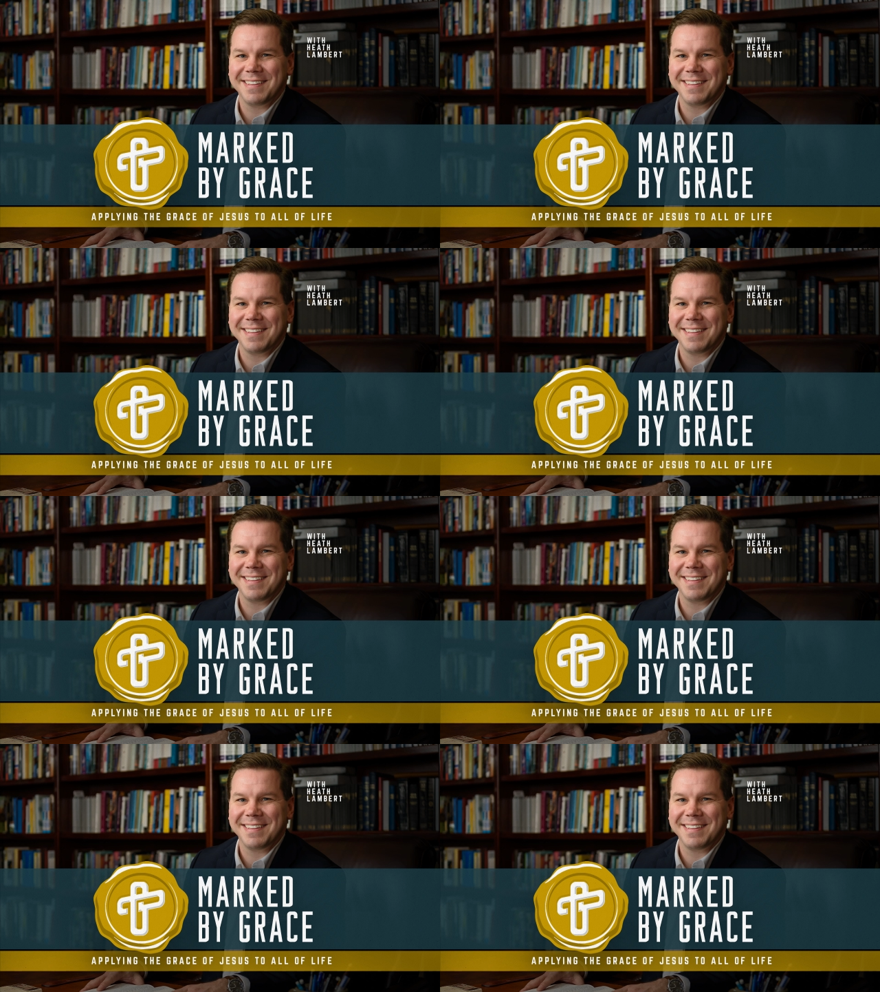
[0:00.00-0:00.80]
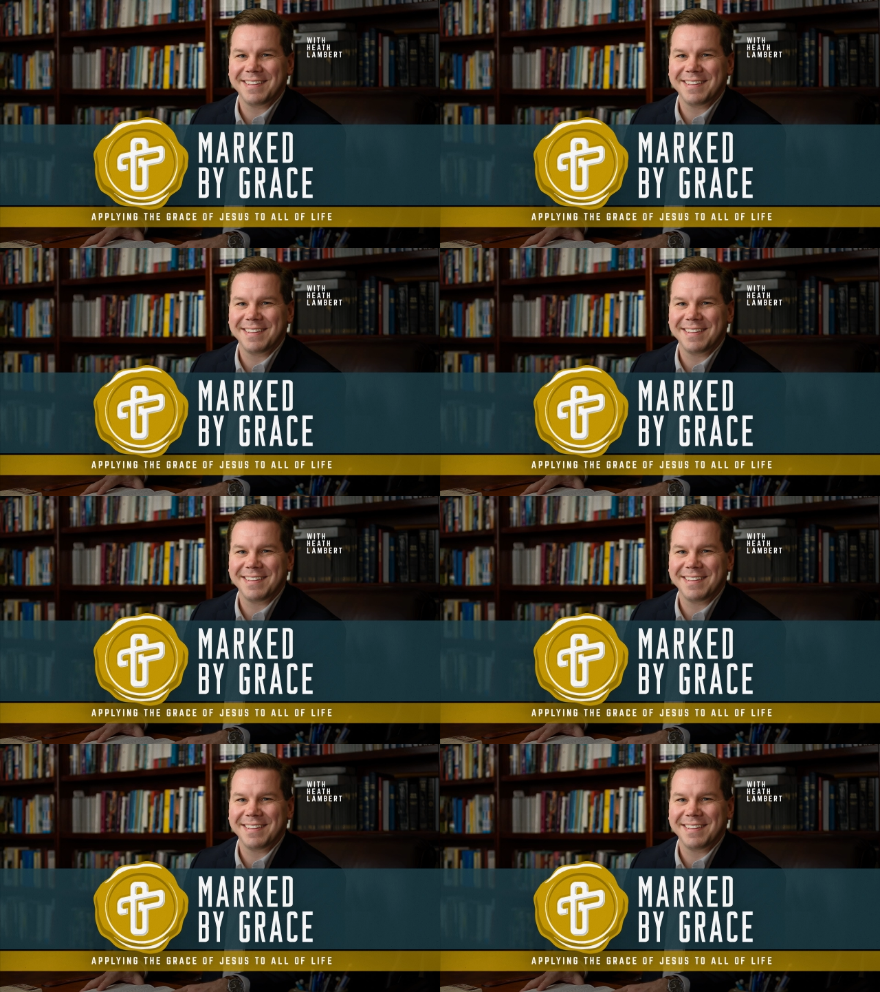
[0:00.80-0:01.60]

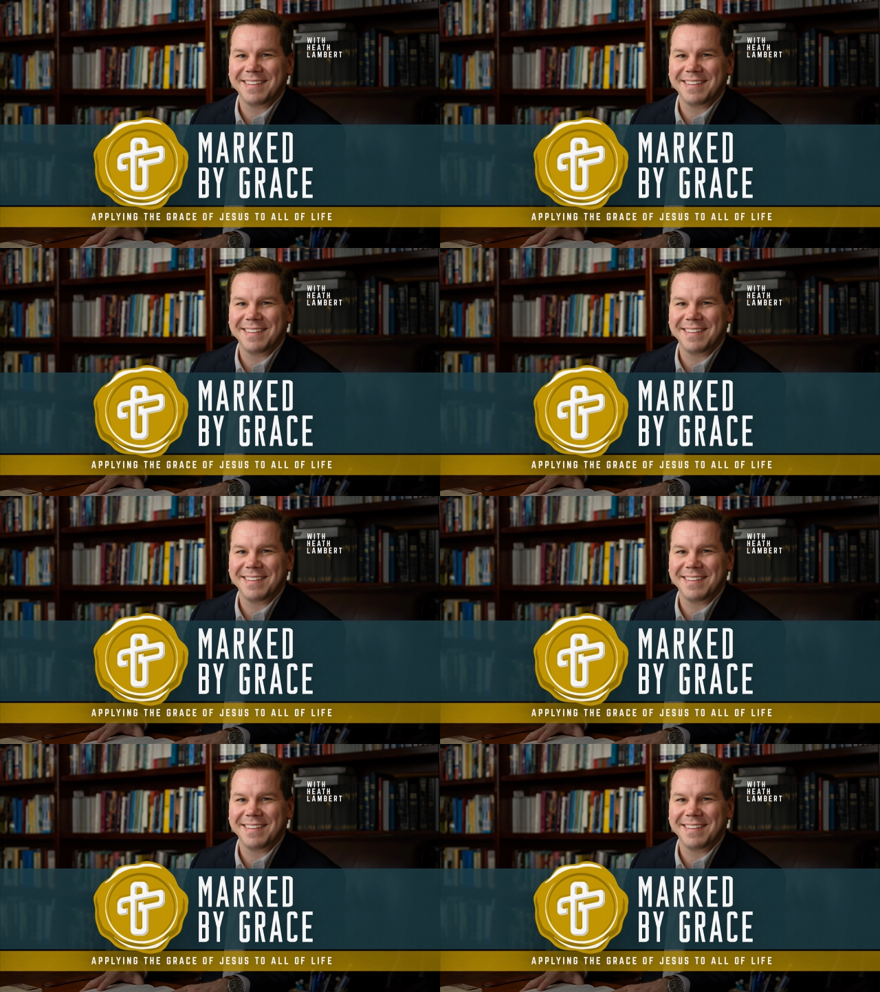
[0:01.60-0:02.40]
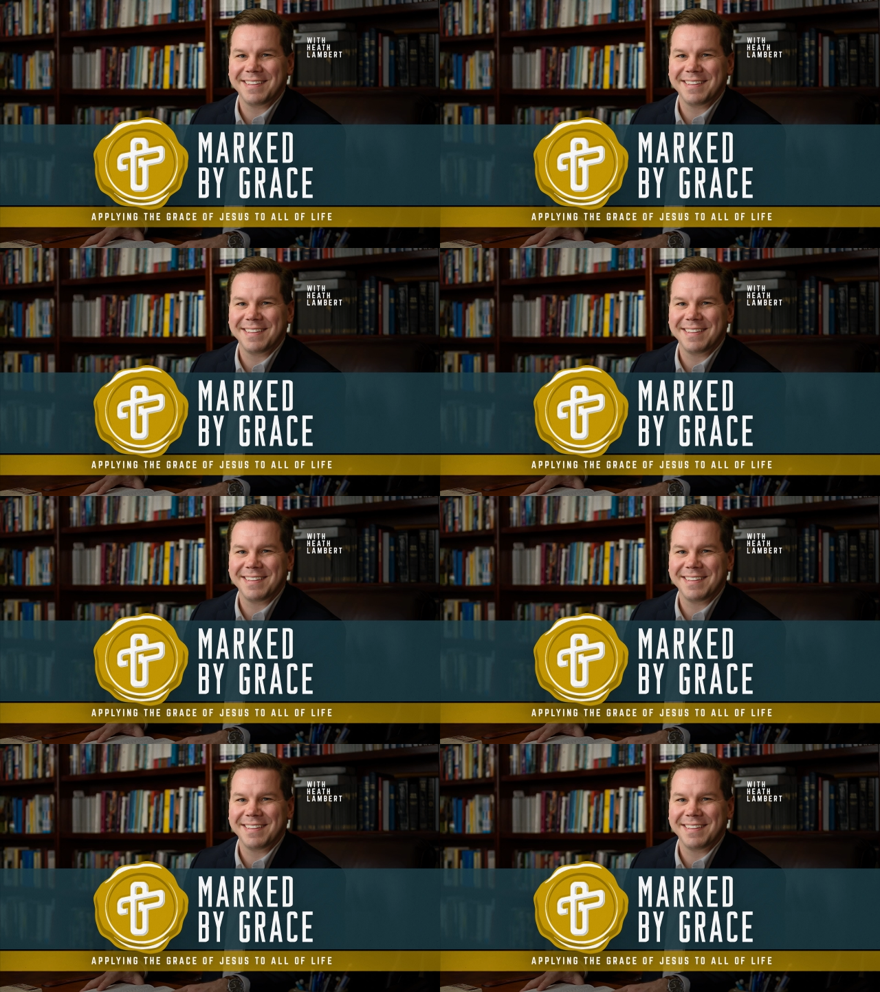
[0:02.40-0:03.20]

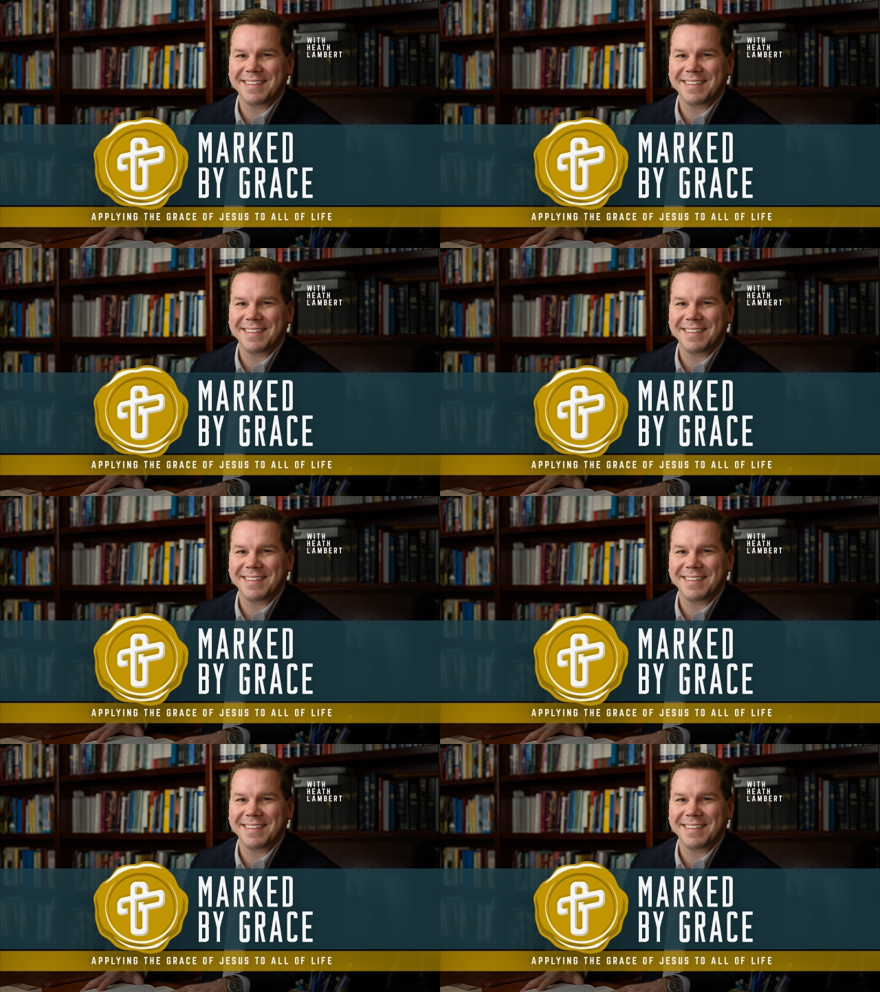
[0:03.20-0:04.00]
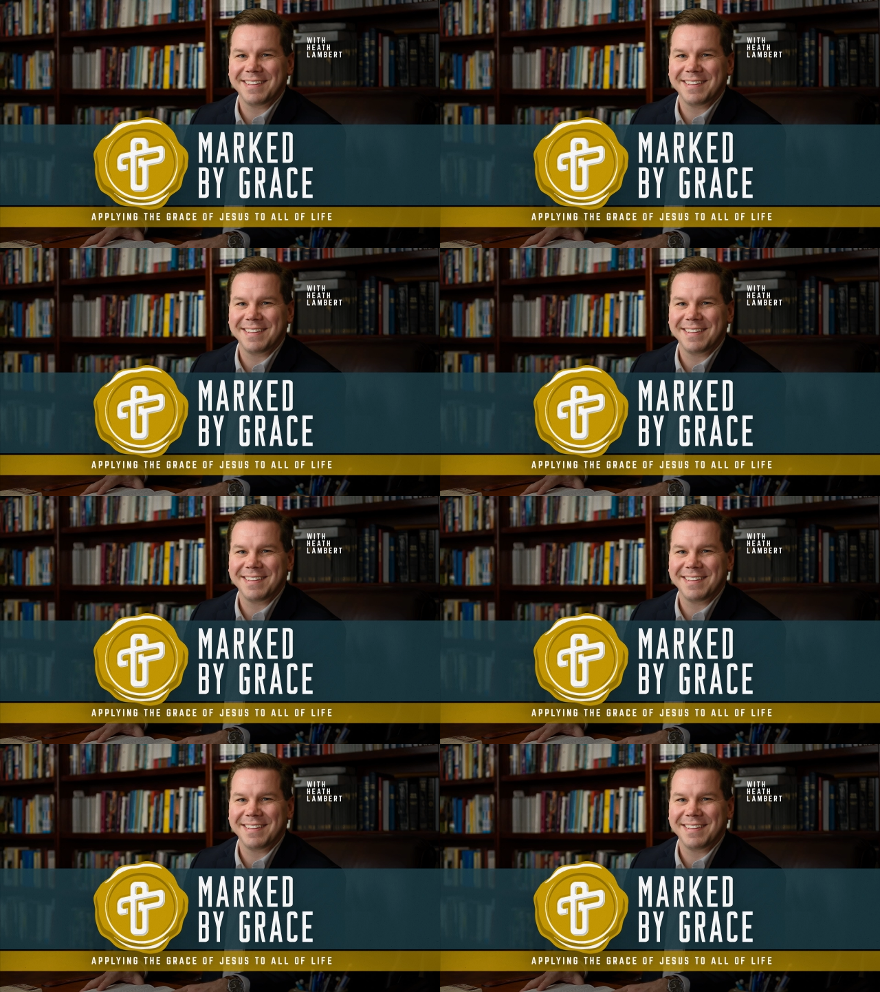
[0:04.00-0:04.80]

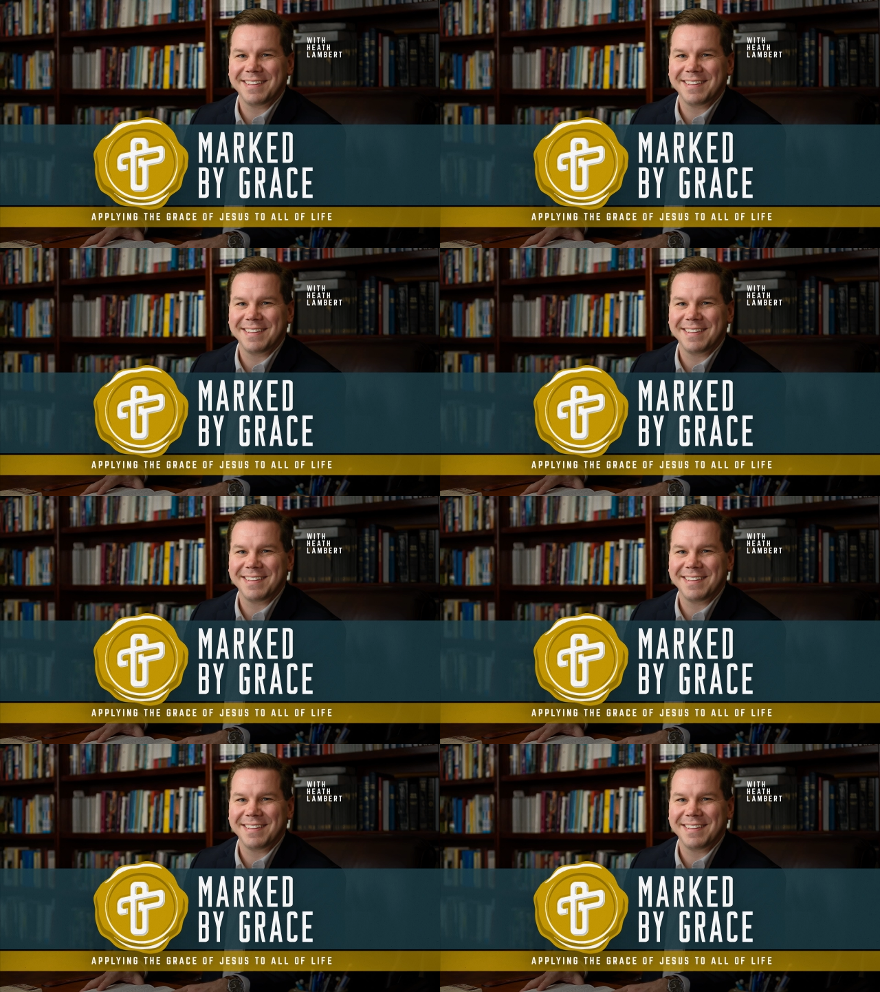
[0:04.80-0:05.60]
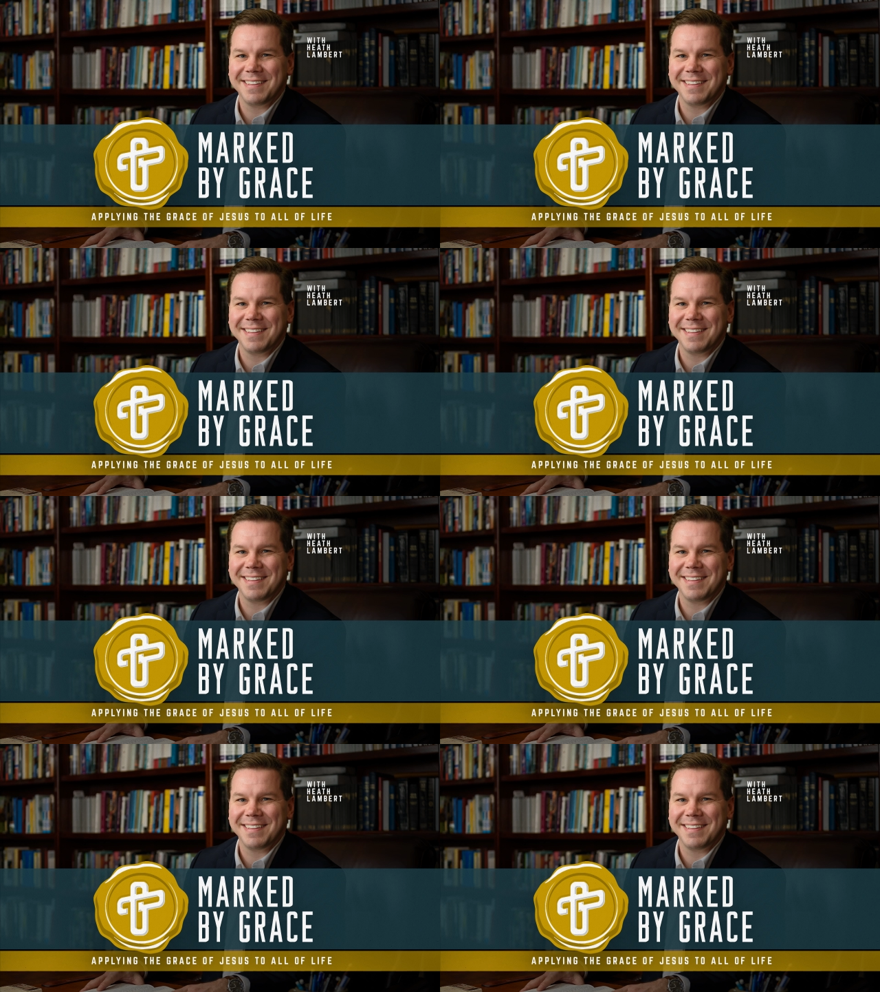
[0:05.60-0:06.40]

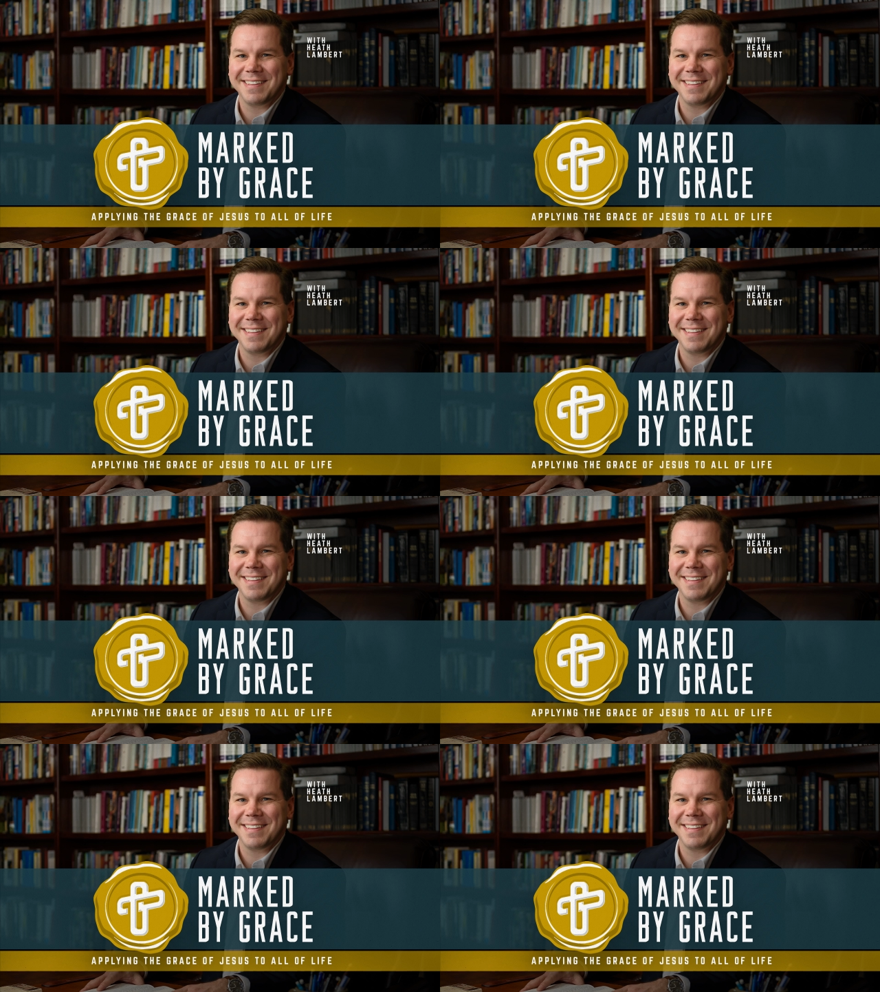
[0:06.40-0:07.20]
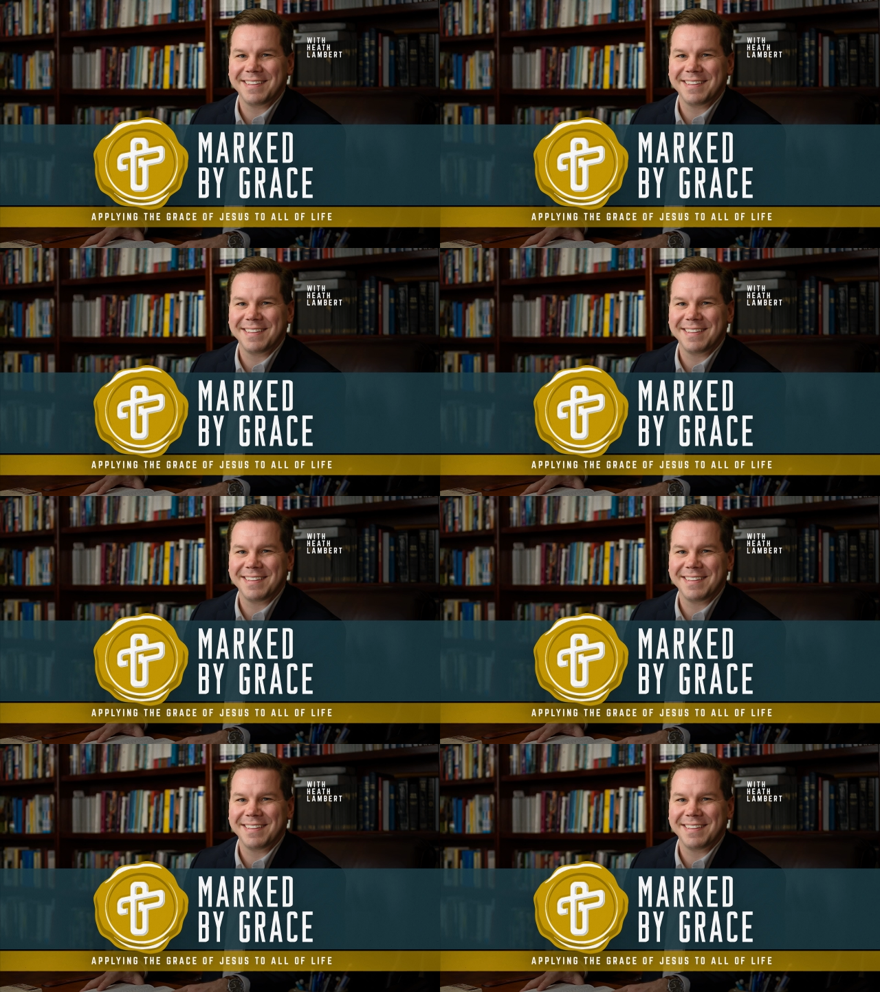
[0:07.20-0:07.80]
[no speech]